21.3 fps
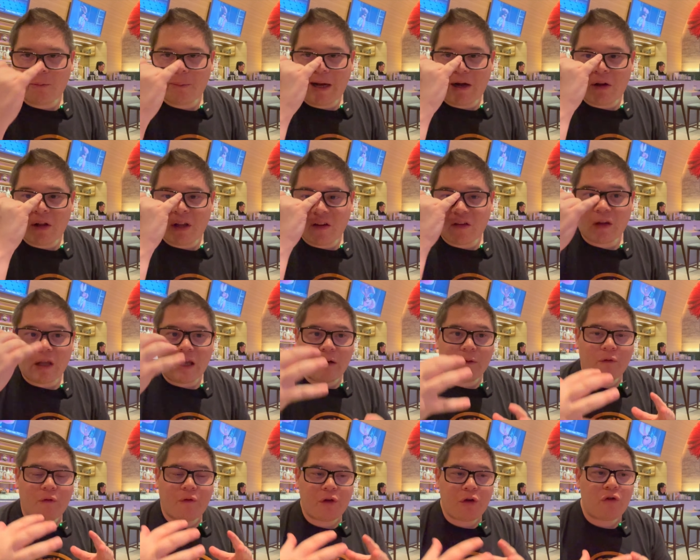about, is
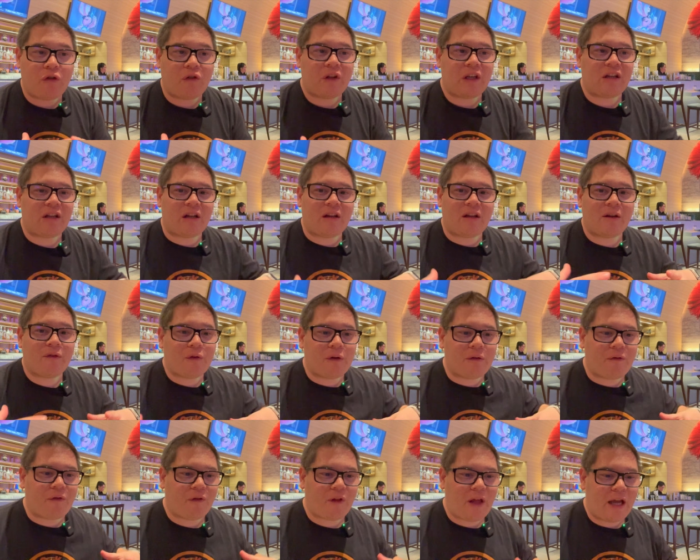infusing the
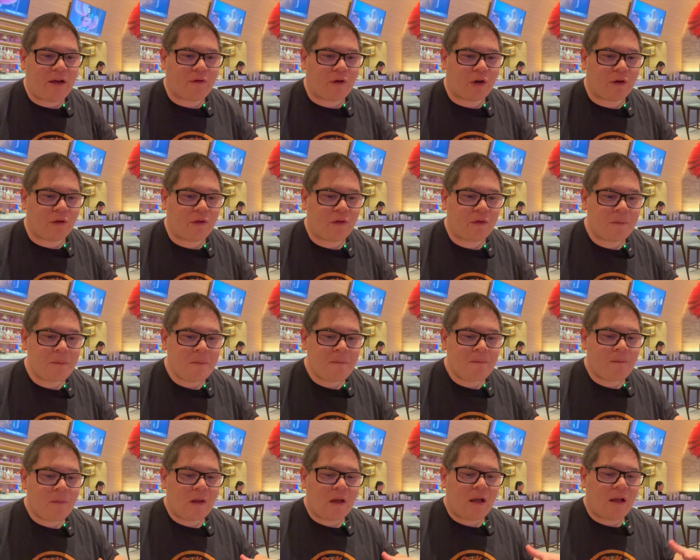different flavors
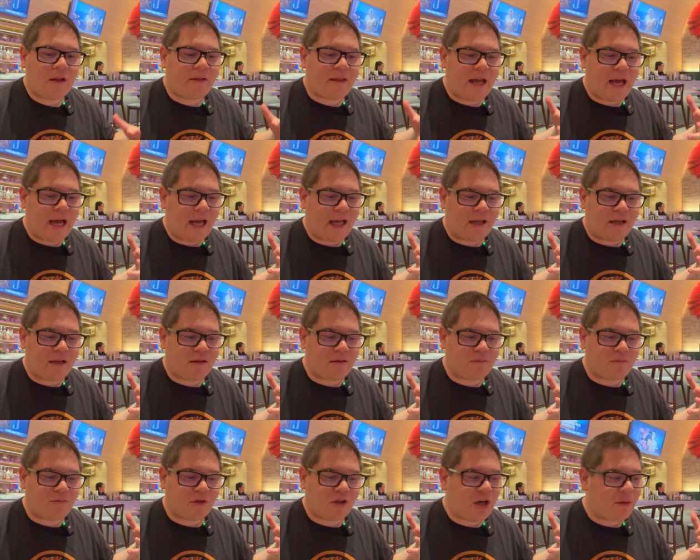that
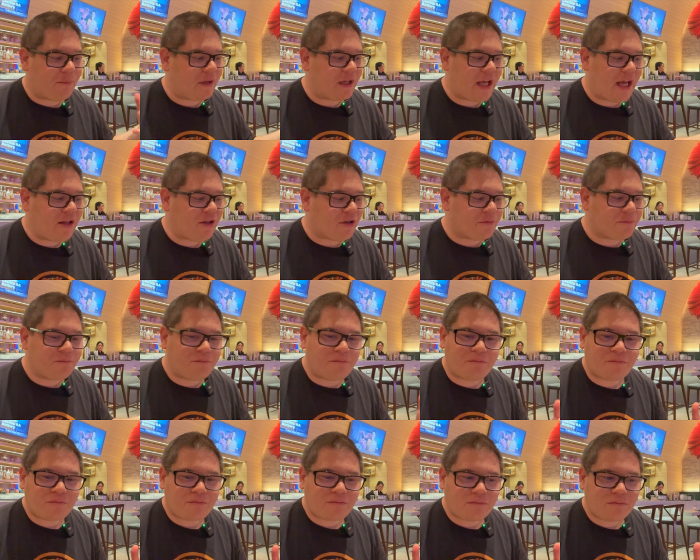come together.
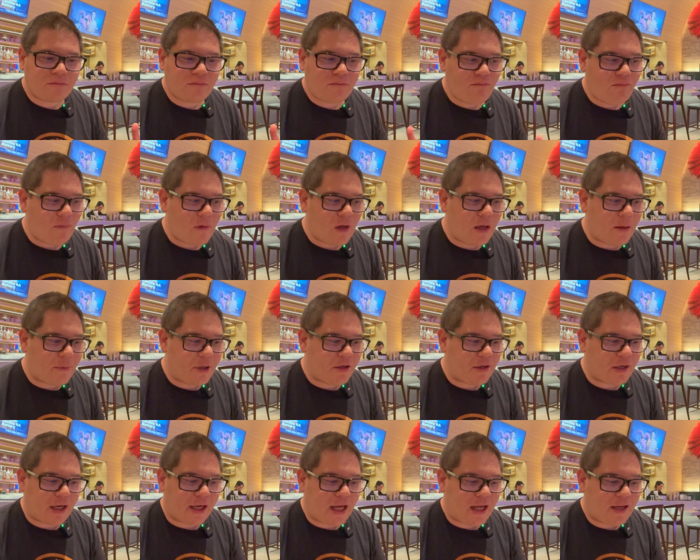I mean,
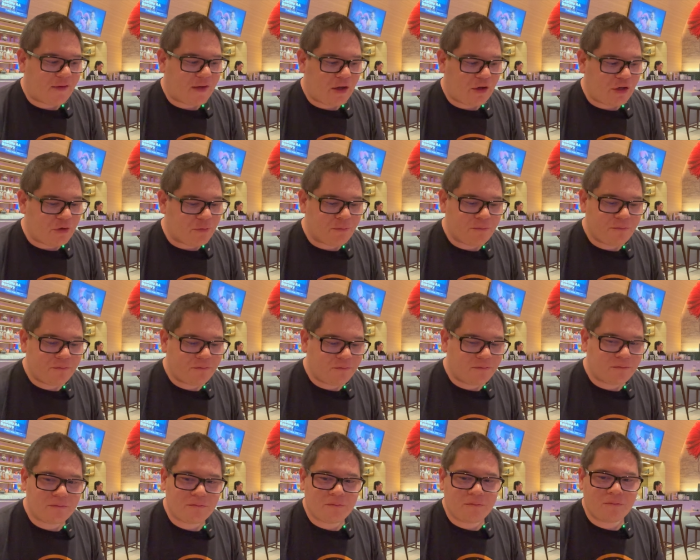I gotta tell you. Hey, did we
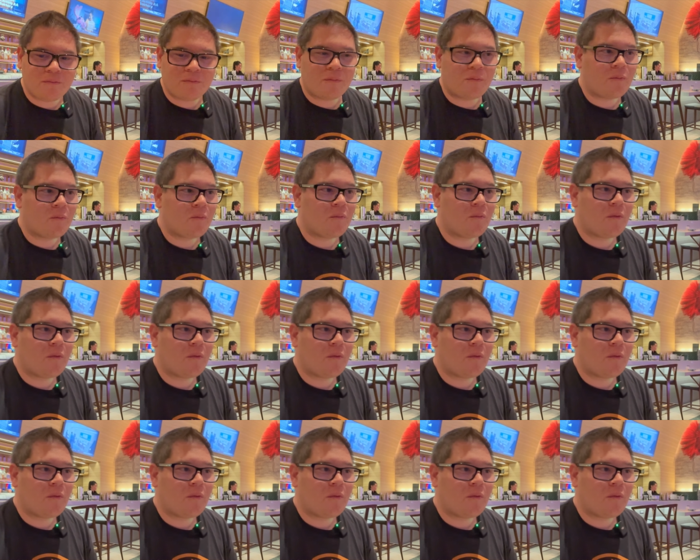come for gourmet?